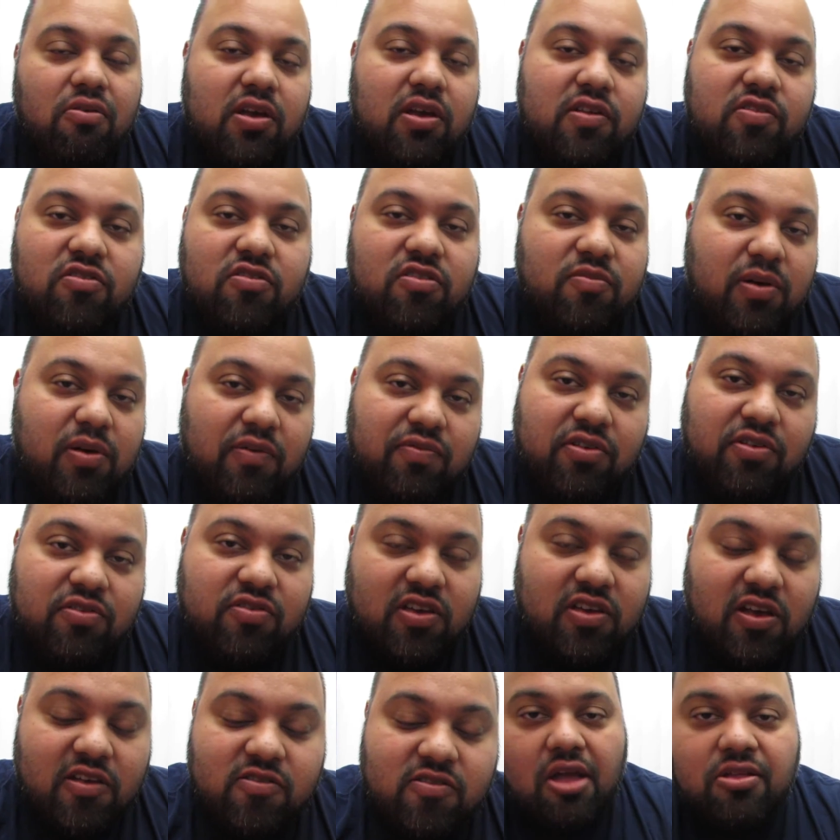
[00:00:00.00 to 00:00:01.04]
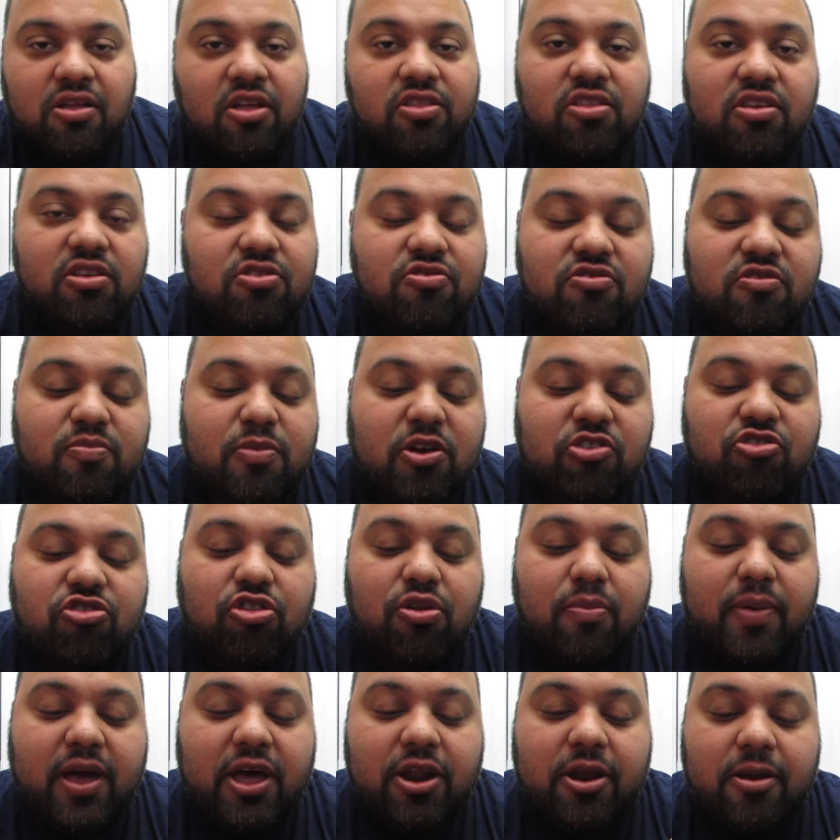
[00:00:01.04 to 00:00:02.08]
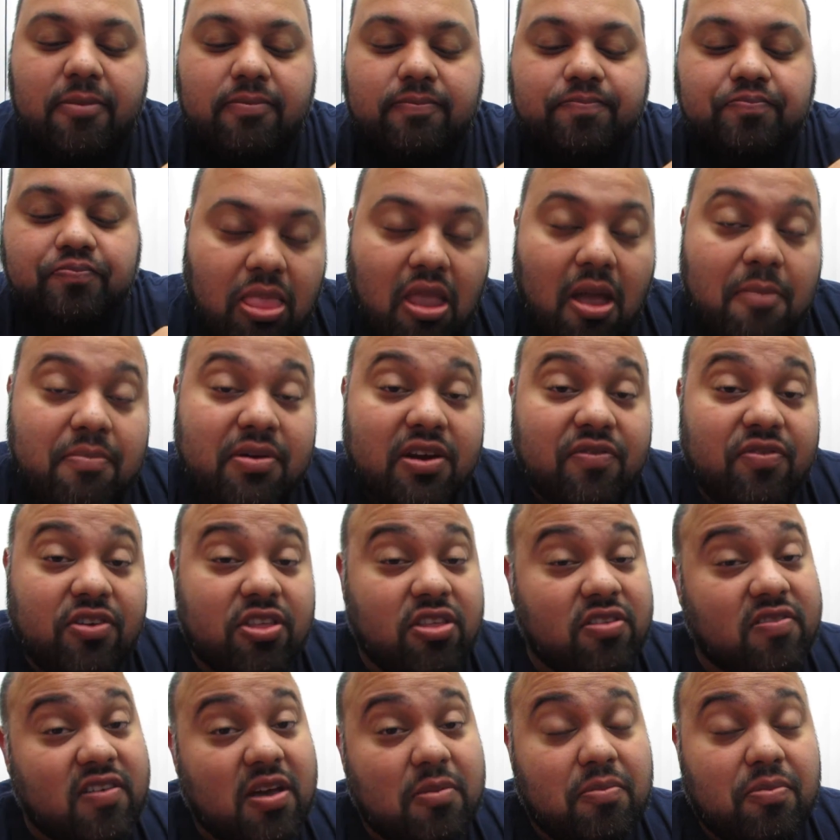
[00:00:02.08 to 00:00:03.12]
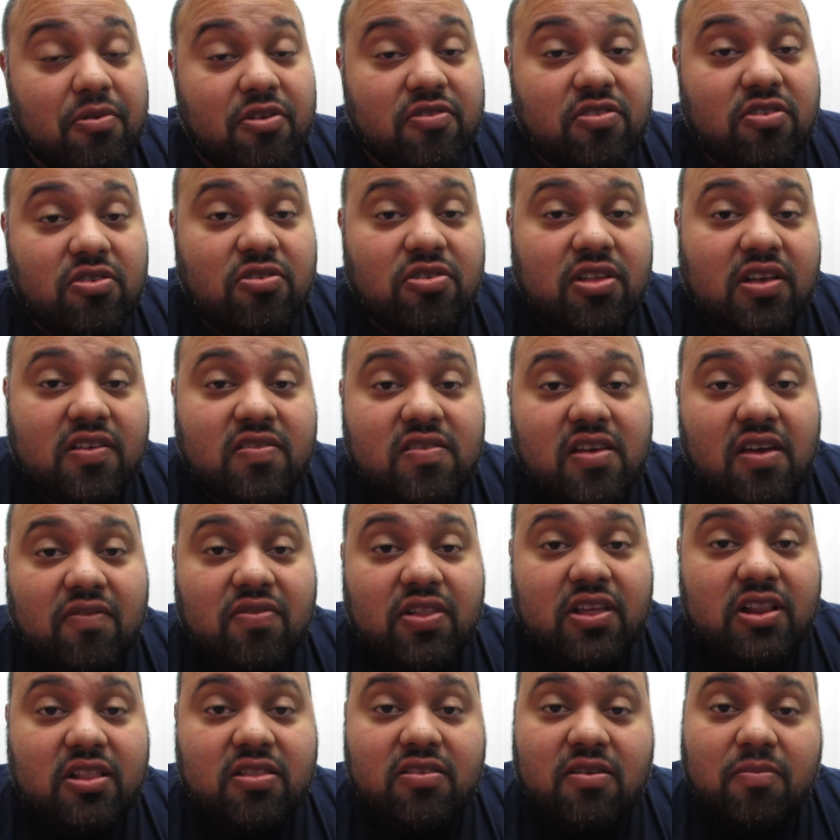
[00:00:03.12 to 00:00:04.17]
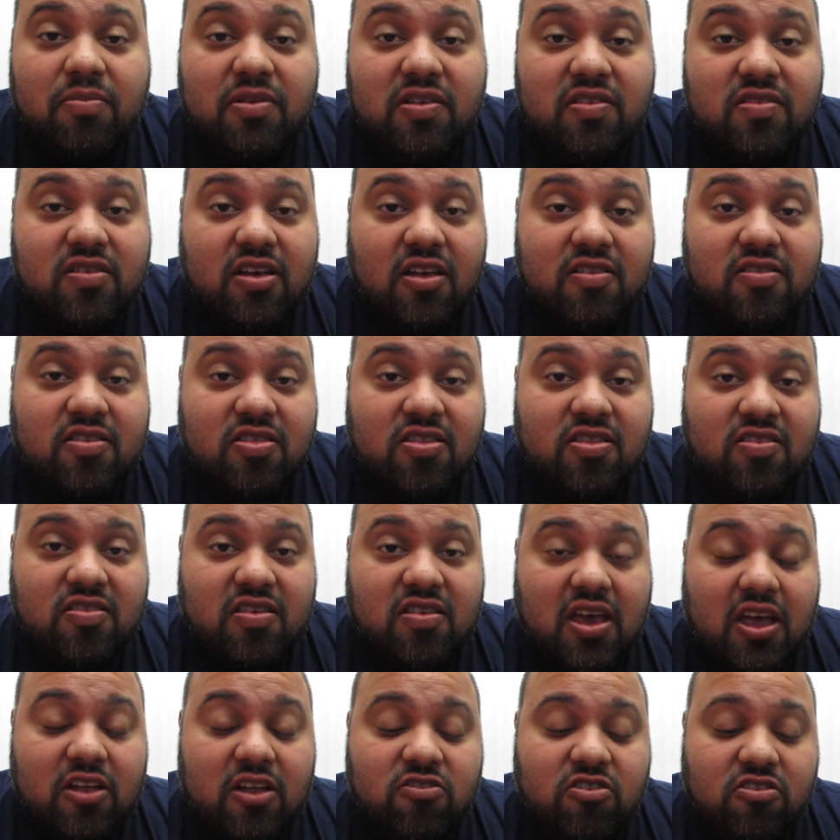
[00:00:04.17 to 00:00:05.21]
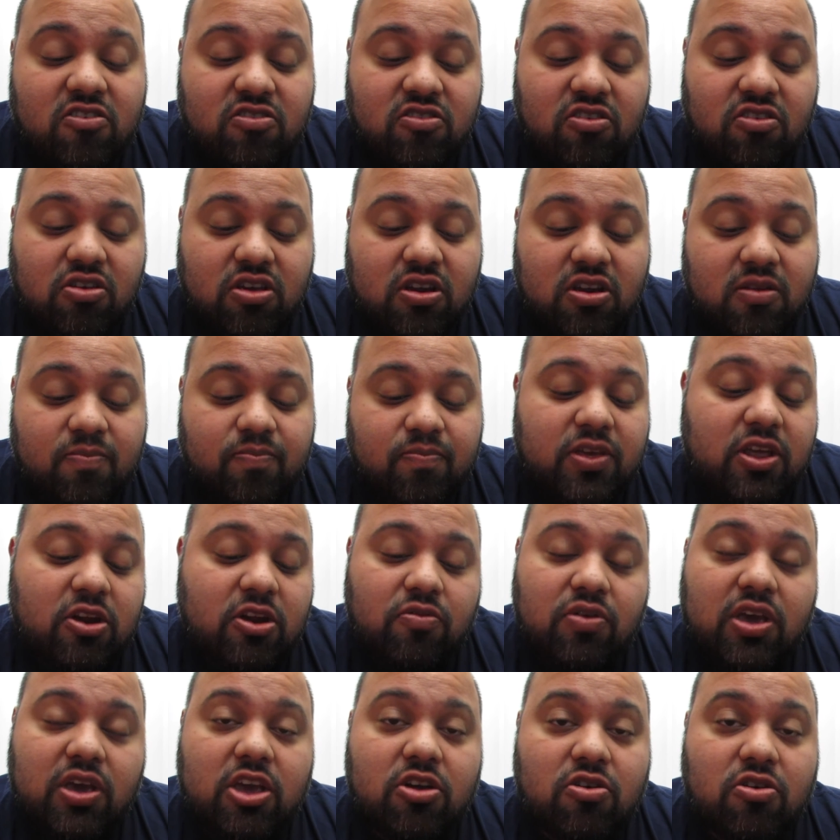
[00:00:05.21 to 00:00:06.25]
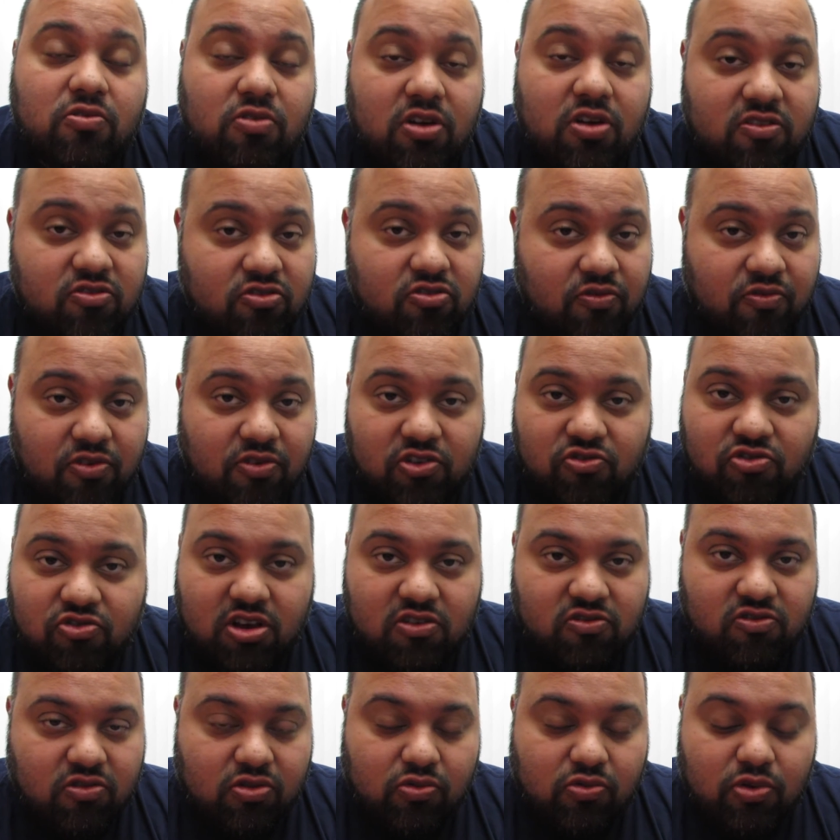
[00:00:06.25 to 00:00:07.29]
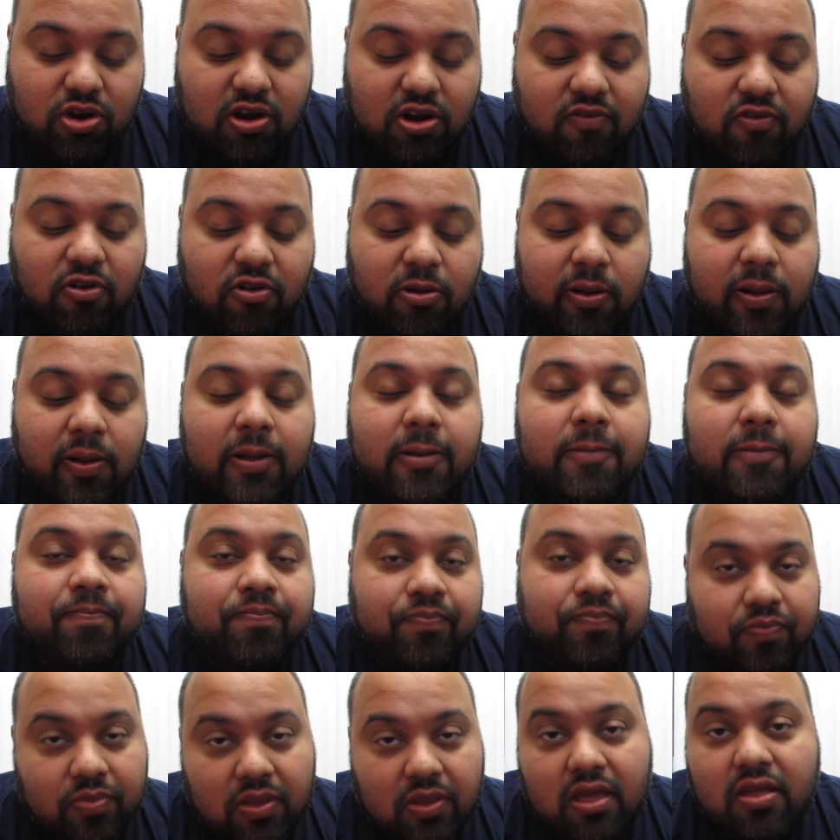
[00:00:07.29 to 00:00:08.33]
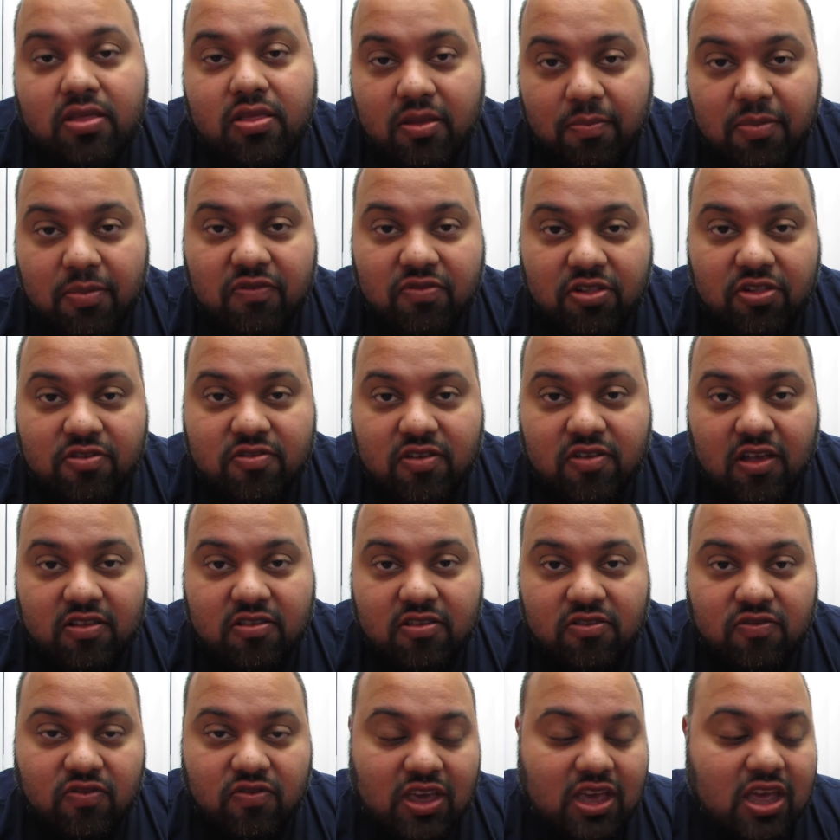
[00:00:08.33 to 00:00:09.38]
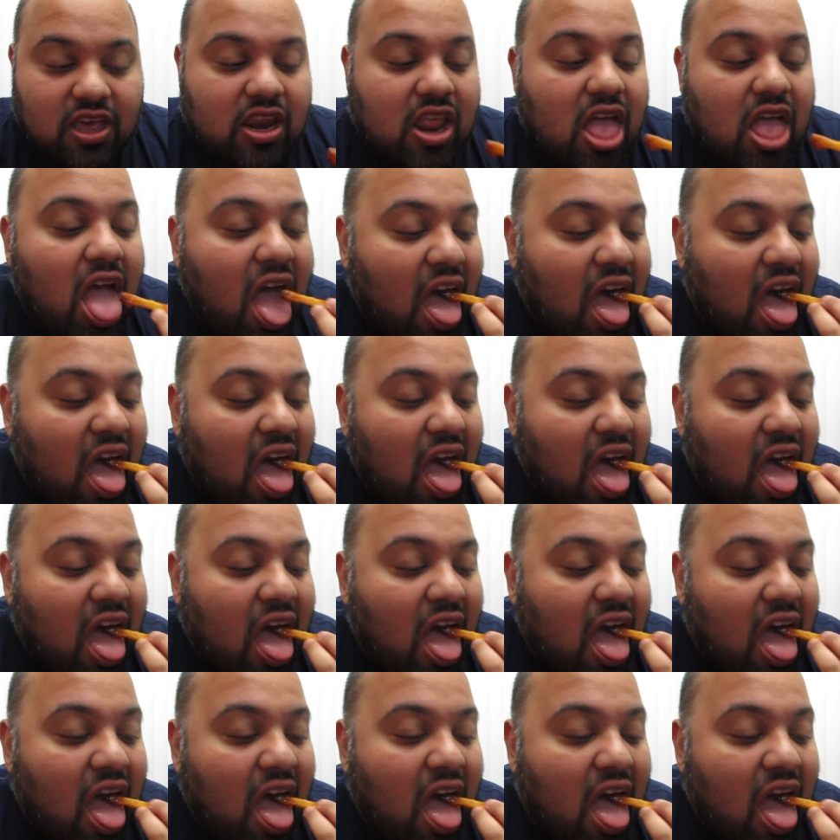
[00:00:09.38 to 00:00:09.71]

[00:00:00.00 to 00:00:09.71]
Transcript: Okay, so it's buffalo sauce. Nothing too special about it. But if you're the type of person who likes to have a little dipping sauce on the side just so you can, you know, eat your crust or French fries with whatever, the buffalo sauce is vegan.